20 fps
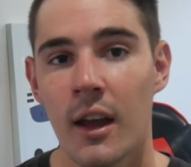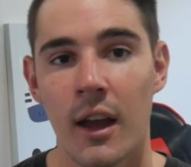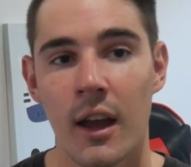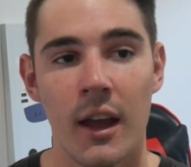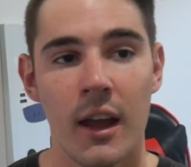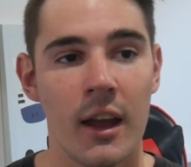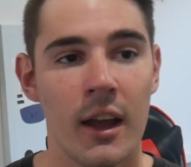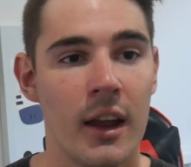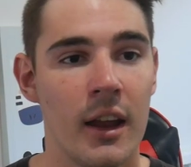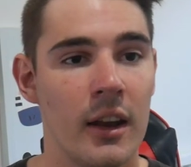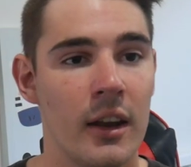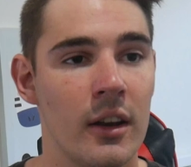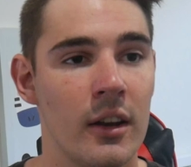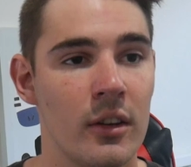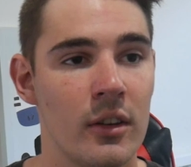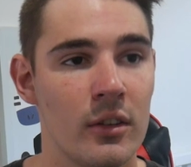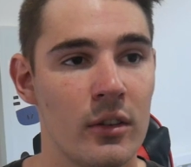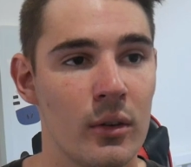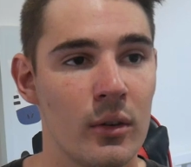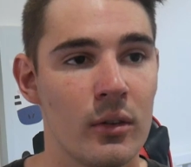
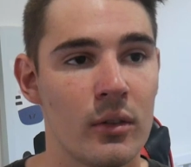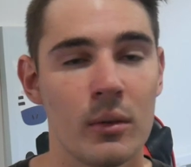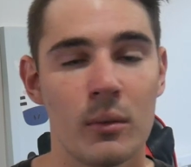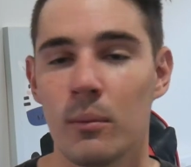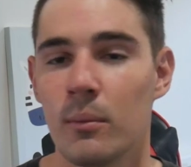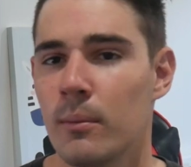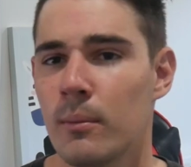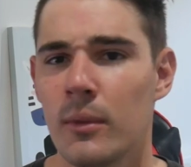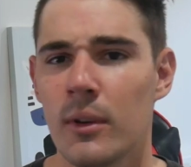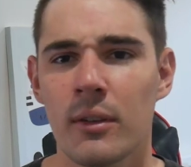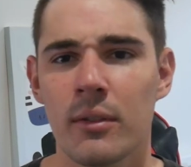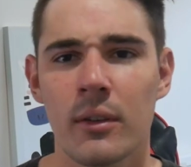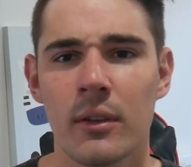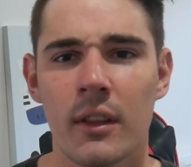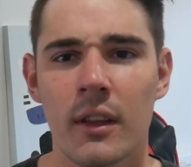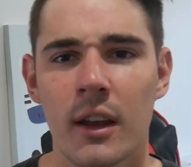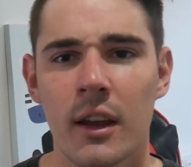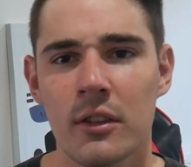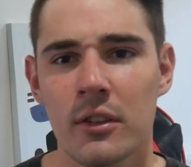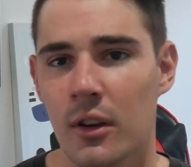and do some different
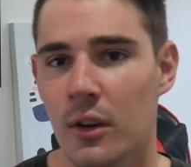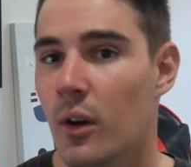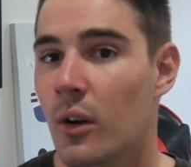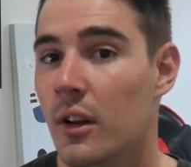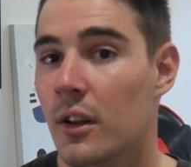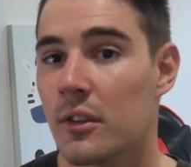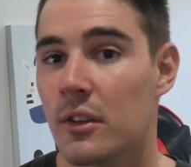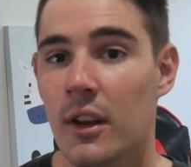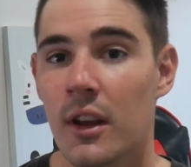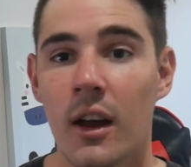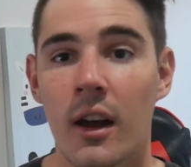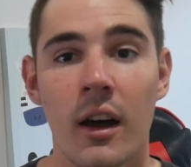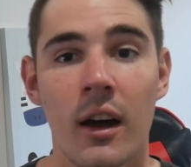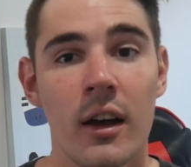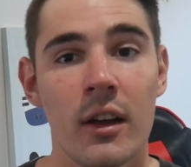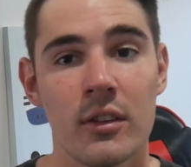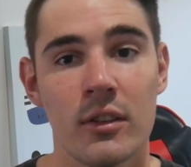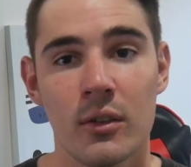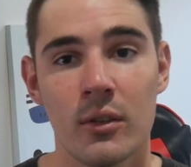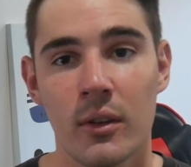things. I got into
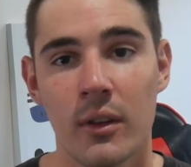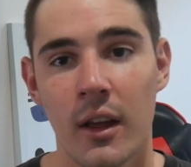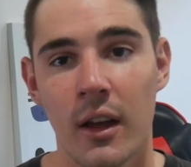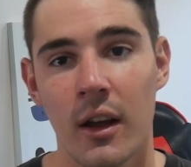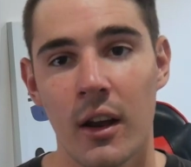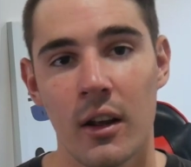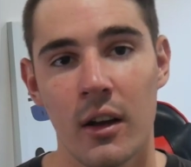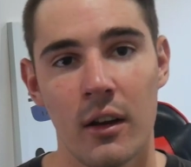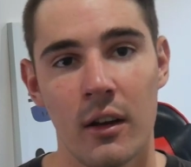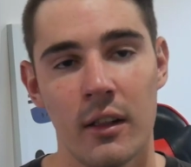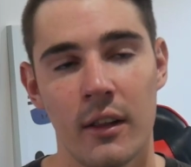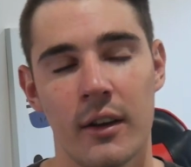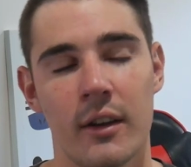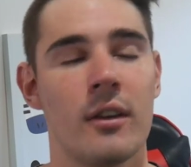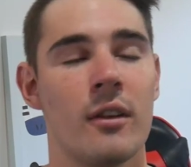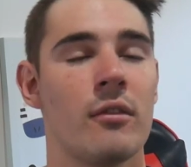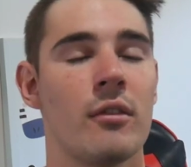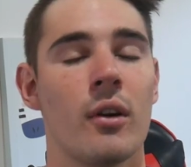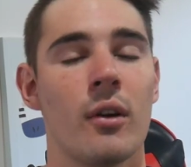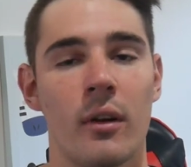cars and all that.
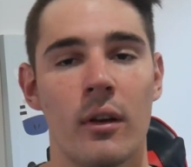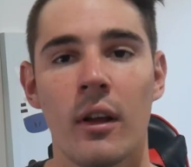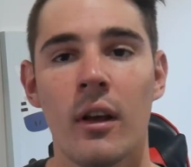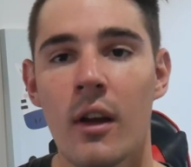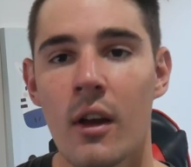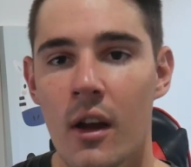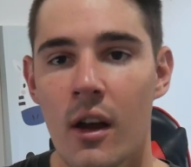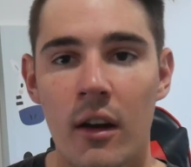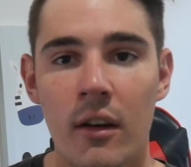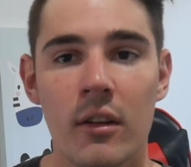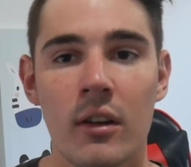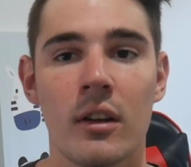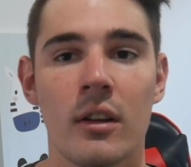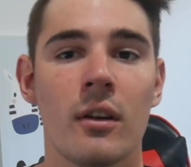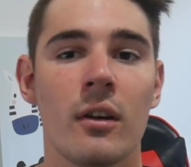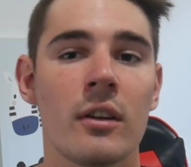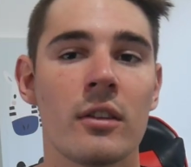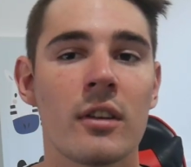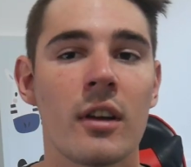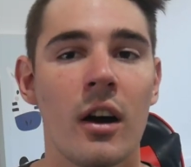I've got a
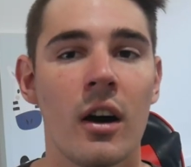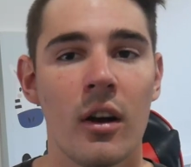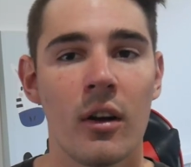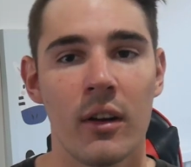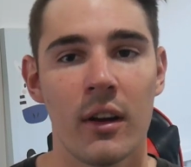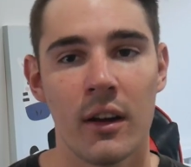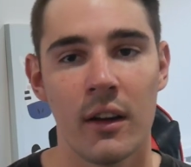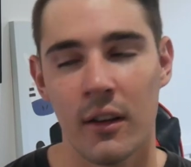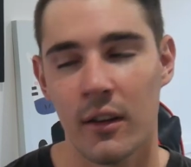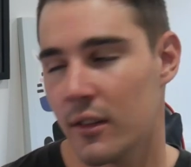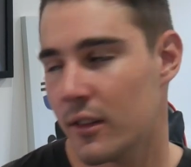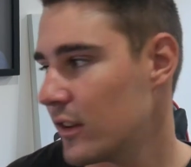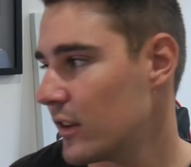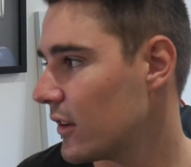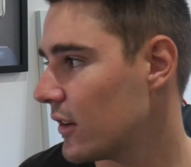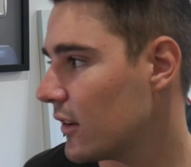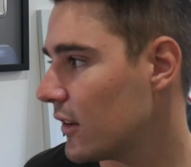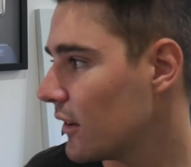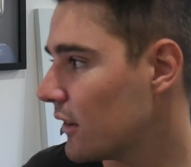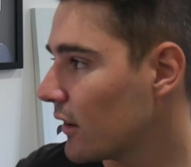nice car out
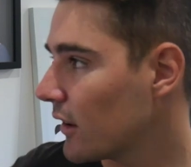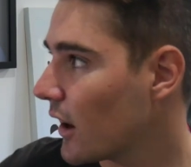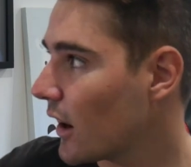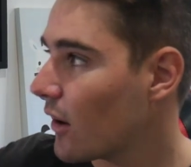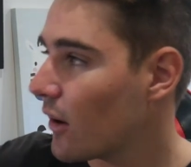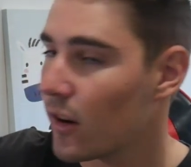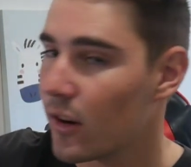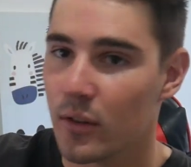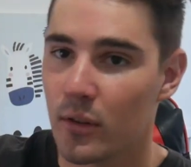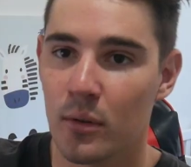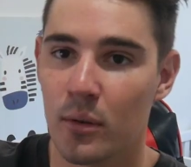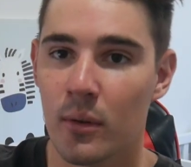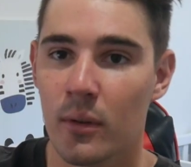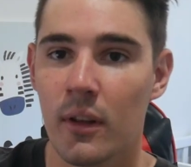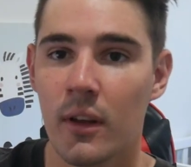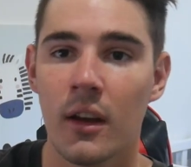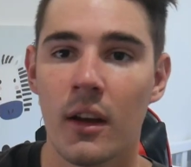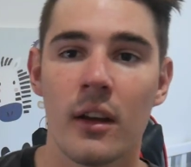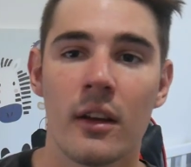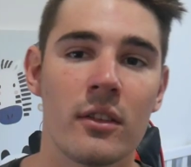in the garage through
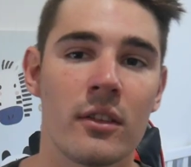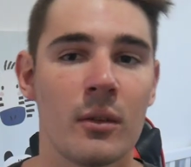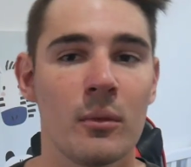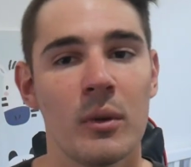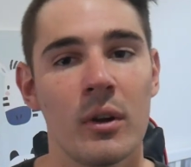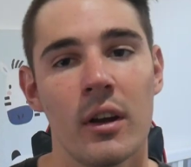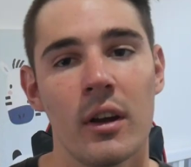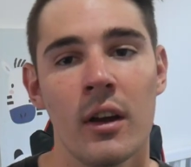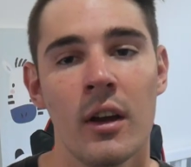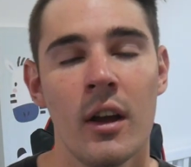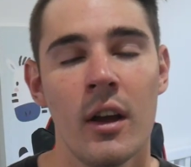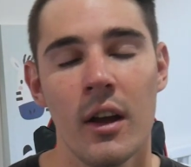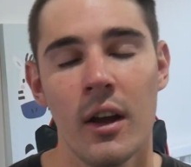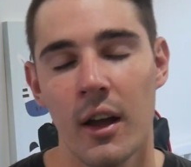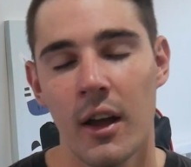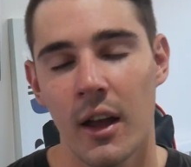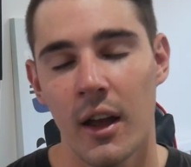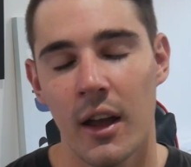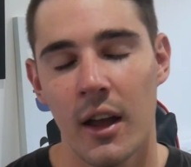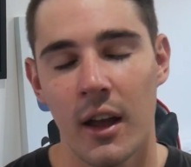there somewhere,
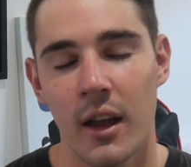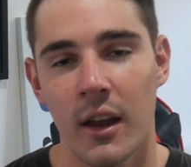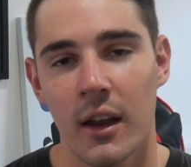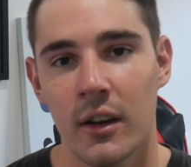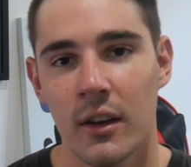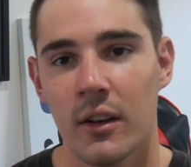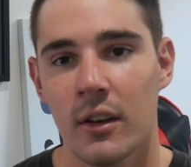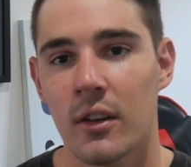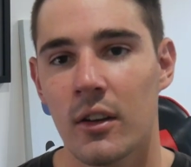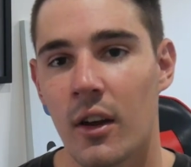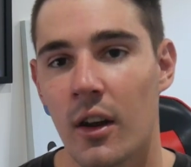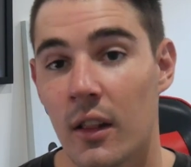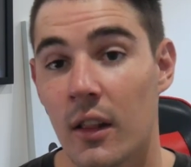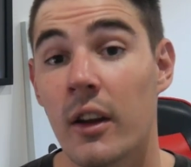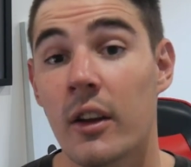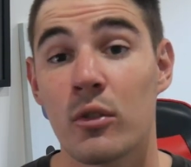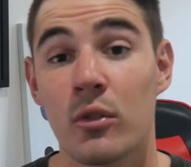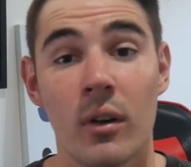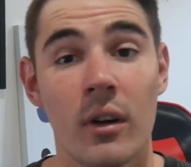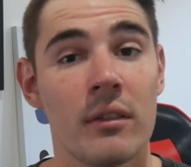and I
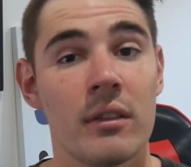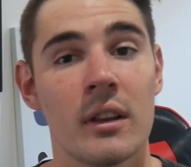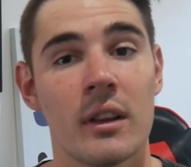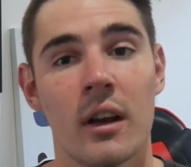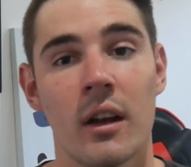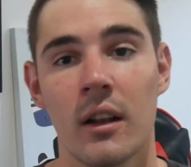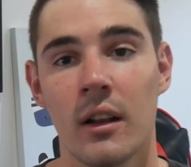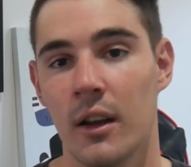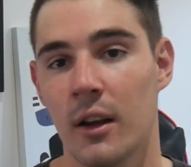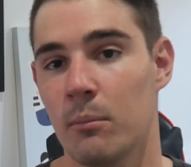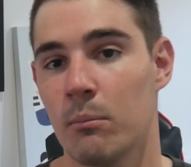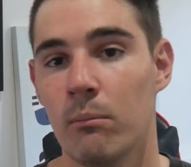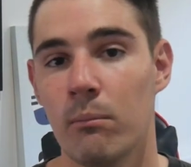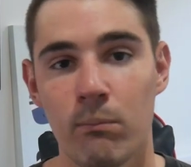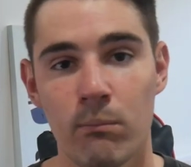like driving that. I like